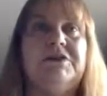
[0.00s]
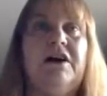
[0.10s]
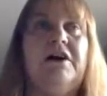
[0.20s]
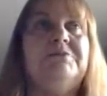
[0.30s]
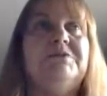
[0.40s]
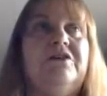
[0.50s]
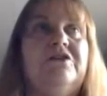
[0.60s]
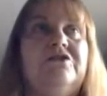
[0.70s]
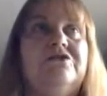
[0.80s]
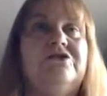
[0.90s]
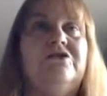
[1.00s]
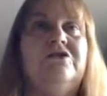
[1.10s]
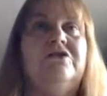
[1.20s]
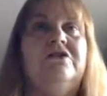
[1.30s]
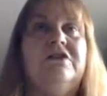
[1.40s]
Carbs are your
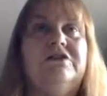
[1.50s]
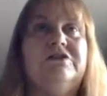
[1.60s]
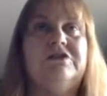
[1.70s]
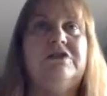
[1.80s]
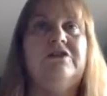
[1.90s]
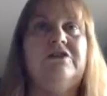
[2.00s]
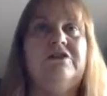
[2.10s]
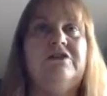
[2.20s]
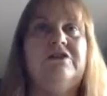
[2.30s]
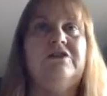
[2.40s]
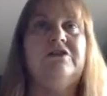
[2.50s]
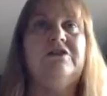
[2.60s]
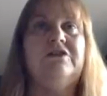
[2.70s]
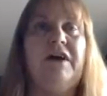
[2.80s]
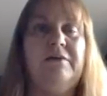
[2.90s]
sugar, starches, and
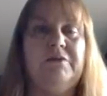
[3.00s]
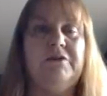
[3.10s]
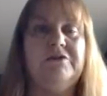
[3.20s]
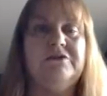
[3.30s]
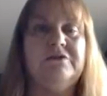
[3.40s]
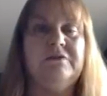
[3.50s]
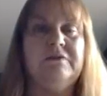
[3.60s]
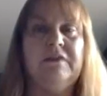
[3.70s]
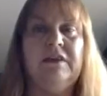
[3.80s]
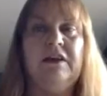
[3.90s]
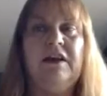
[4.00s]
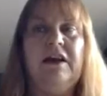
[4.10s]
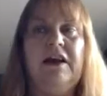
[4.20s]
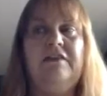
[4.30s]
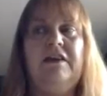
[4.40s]
fibers.
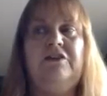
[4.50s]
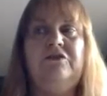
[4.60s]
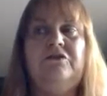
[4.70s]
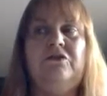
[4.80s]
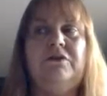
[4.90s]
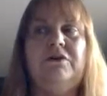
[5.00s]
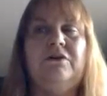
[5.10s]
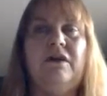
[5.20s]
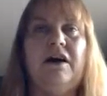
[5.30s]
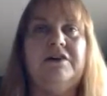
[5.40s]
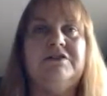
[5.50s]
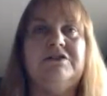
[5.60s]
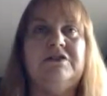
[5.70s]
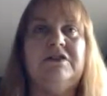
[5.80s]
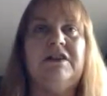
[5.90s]
And then you'd go across
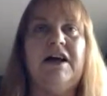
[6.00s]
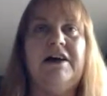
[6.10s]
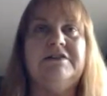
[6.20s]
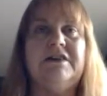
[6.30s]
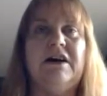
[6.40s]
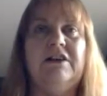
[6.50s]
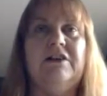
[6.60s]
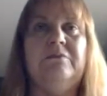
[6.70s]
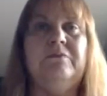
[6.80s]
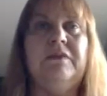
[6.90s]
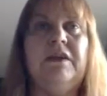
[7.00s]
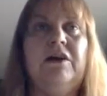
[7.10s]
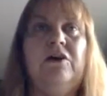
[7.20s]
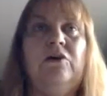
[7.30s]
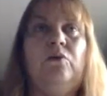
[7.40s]
to the last column.
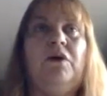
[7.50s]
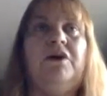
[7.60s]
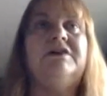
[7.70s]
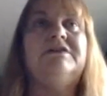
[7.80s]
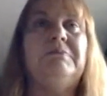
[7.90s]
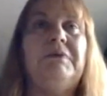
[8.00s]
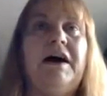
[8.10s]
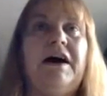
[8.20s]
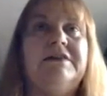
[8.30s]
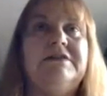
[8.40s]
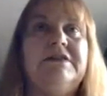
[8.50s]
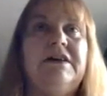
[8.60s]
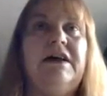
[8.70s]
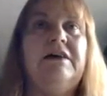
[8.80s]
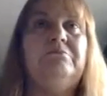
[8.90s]
Where does pasta
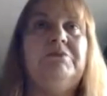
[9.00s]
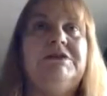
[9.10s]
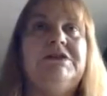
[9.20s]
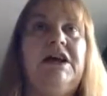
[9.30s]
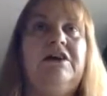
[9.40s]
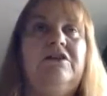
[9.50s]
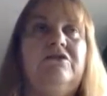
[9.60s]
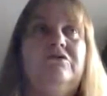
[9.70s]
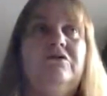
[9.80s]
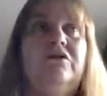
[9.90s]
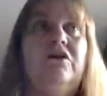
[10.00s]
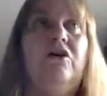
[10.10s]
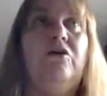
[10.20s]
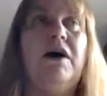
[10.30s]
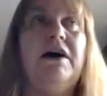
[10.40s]
and potato
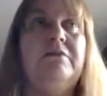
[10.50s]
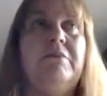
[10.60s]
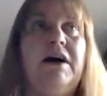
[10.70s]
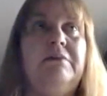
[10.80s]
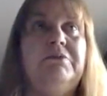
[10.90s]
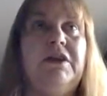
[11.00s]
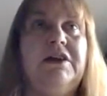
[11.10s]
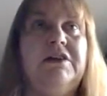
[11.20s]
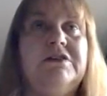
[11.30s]
go on my plate?